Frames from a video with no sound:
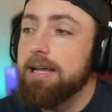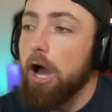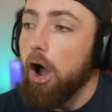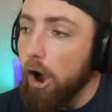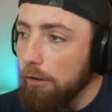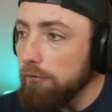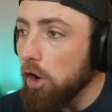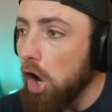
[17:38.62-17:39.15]

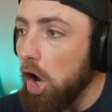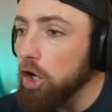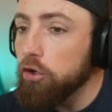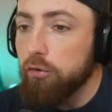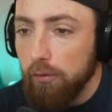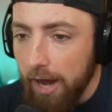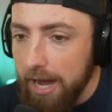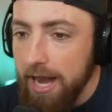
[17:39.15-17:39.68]
overall,
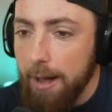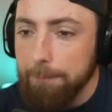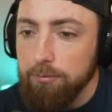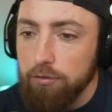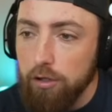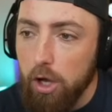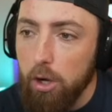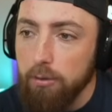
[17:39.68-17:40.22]
great
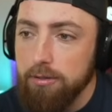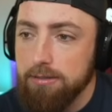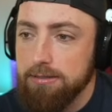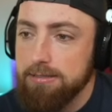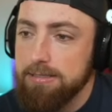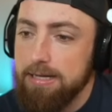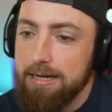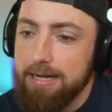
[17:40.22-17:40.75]
episode.
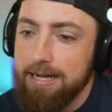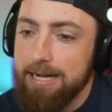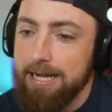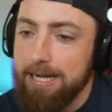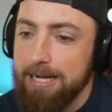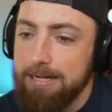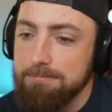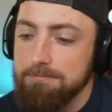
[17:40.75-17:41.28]

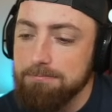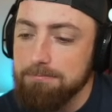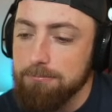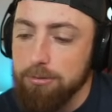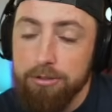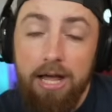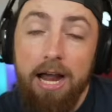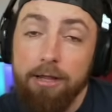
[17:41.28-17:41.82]
Um,
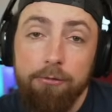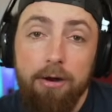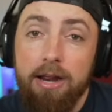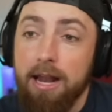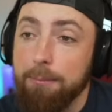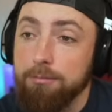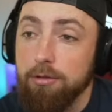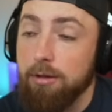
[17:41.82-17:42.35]
well, not a great
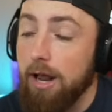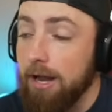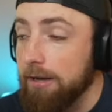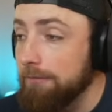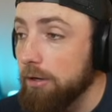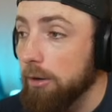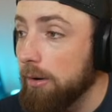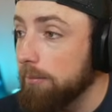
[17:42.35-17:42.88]
episode. I don't
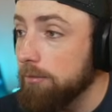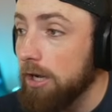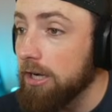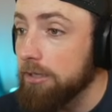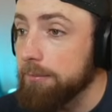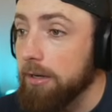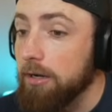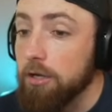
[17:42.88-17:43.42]
even know what I'm
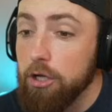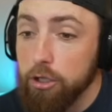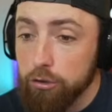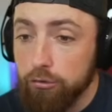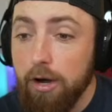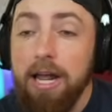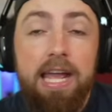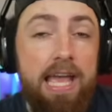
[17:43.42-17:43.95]
talking about.
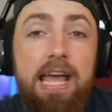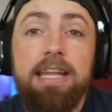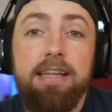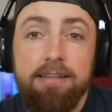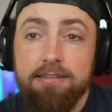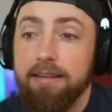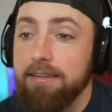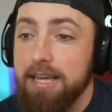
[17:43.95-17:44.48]
Great
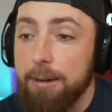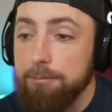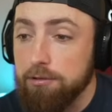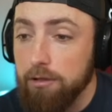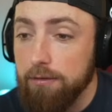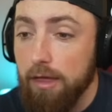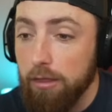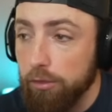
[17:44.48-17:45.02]
ending to the
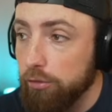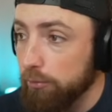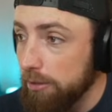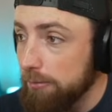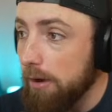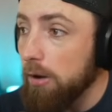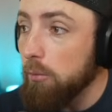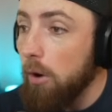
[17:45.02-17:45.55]
episode. That
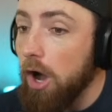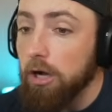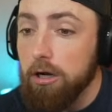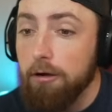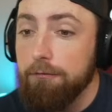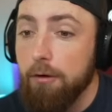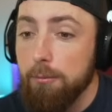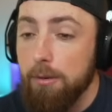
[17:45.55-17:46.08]
three-run
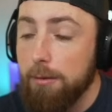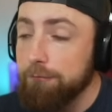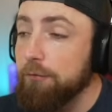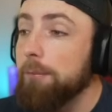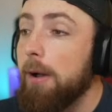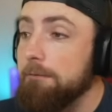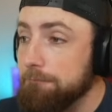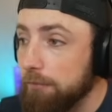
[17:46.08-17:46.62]
walk-off home run for
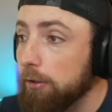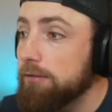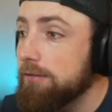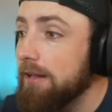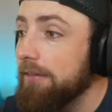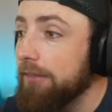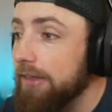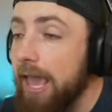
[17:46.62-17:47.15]
my first
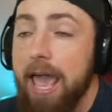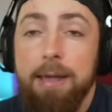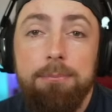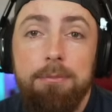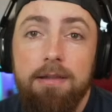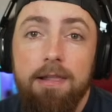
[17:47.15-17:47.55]
hit of the game.